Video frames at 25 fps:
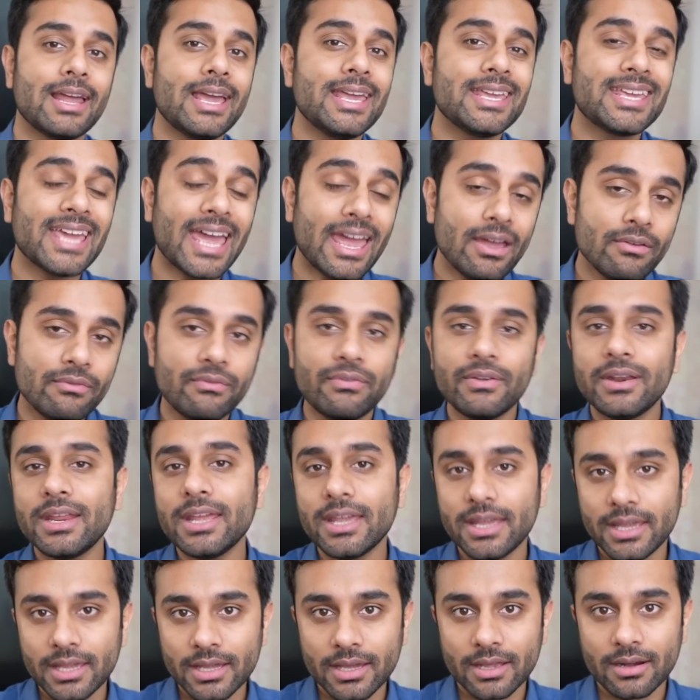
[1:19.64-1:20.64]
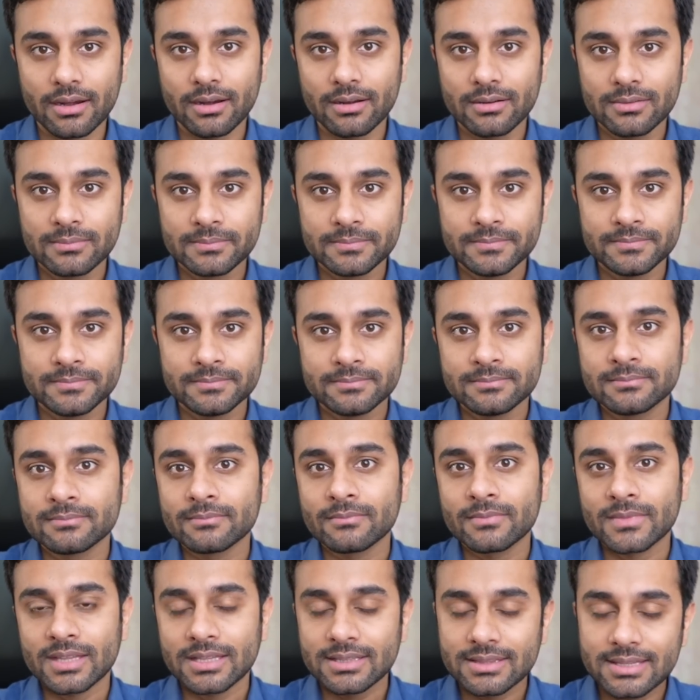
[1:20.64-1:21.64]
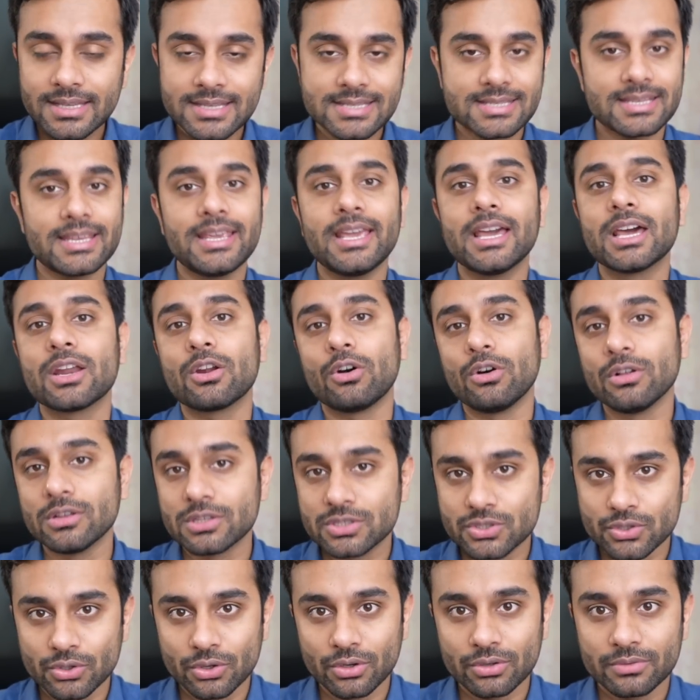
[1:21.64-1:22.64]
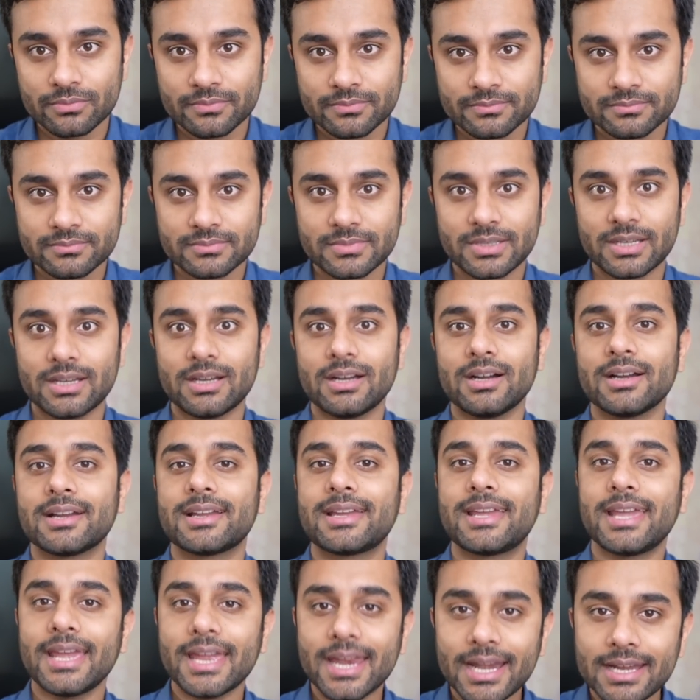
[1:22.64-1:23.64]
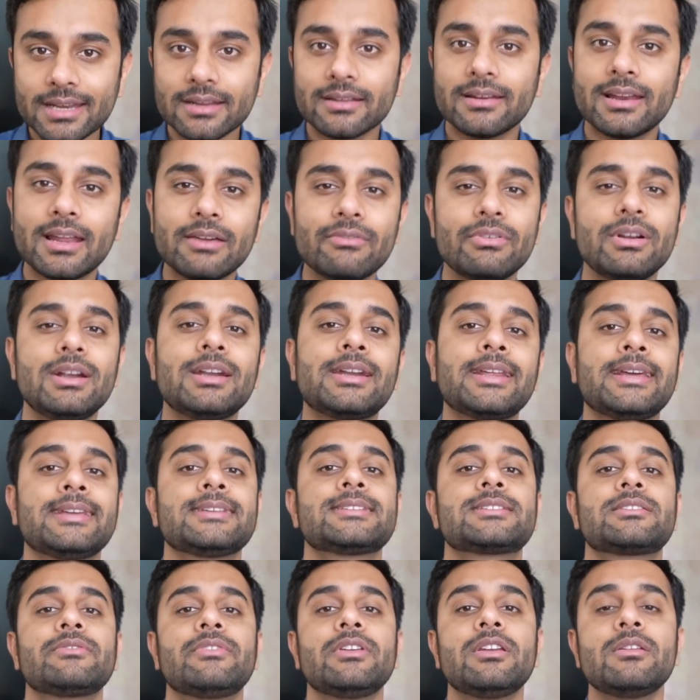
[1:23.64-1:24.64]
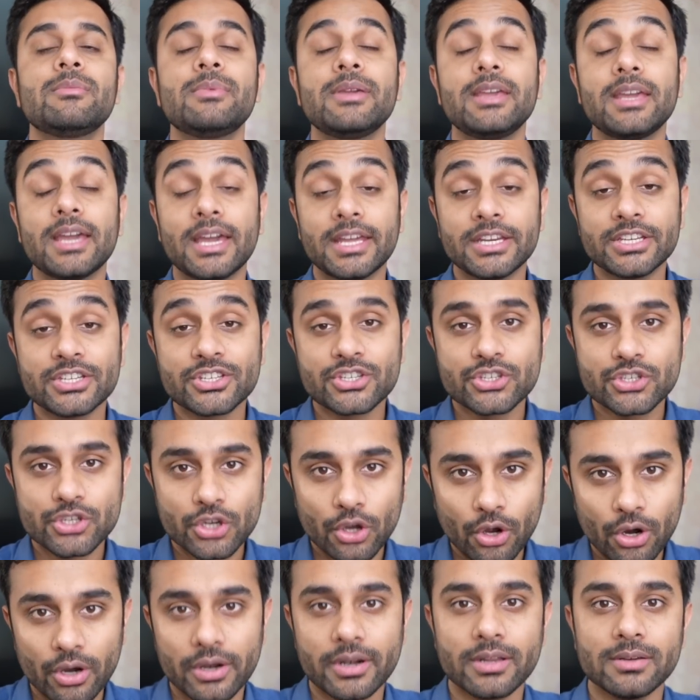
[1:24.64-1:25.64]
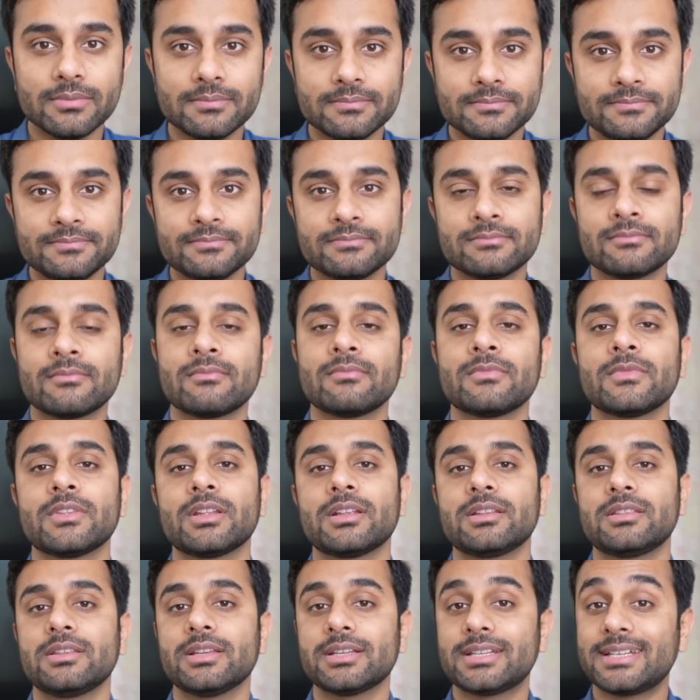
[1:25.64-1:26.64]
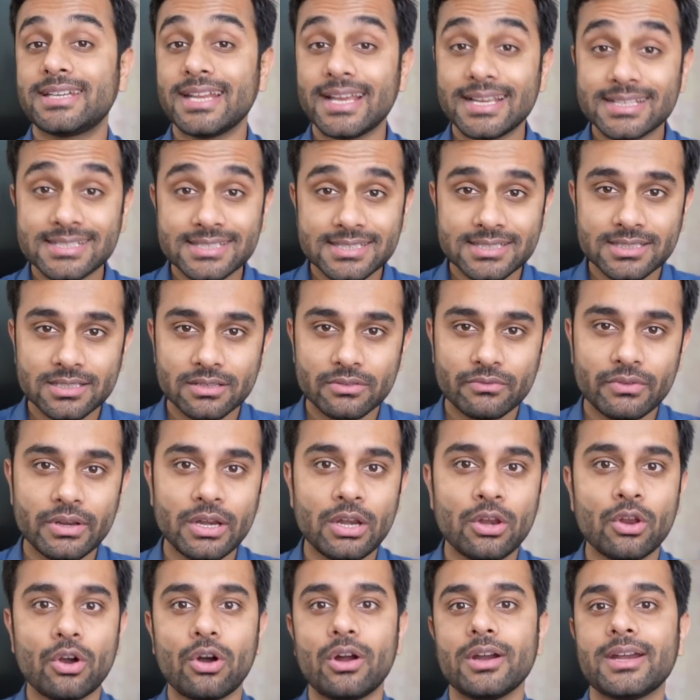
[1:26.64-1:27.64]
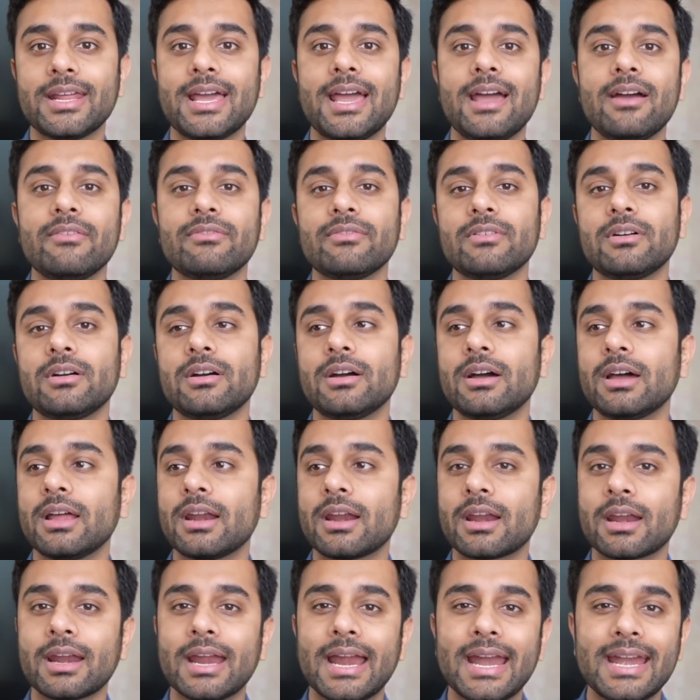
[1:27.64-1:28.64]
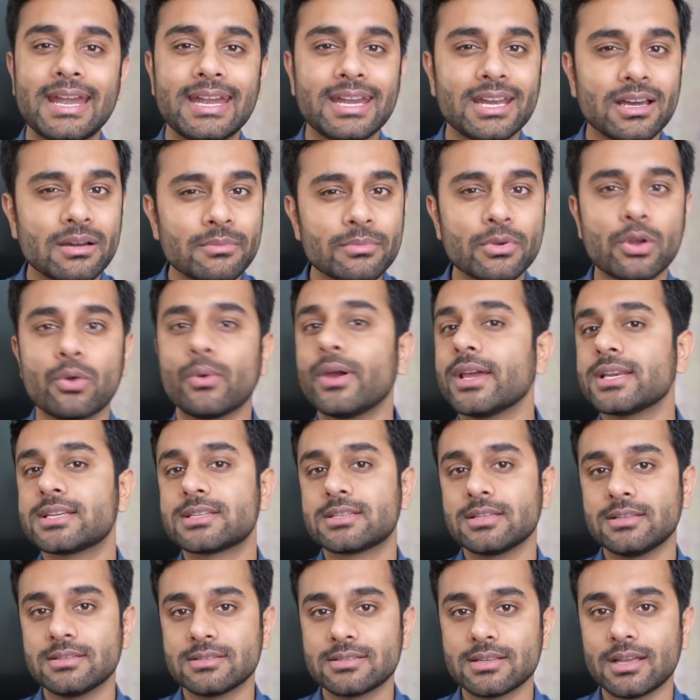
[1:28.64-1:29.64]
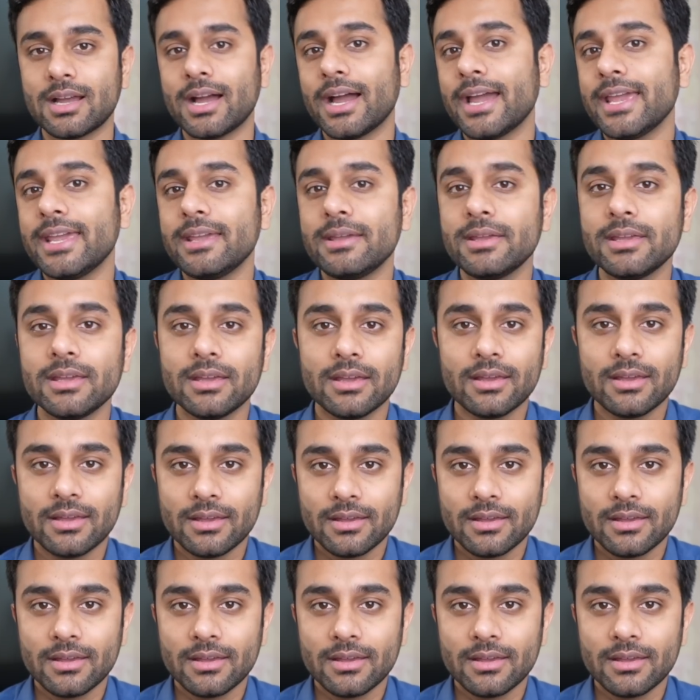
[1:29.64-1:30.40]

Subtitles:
like every year, this year also, a GATE level test will be ensured. The test will not have random questions. In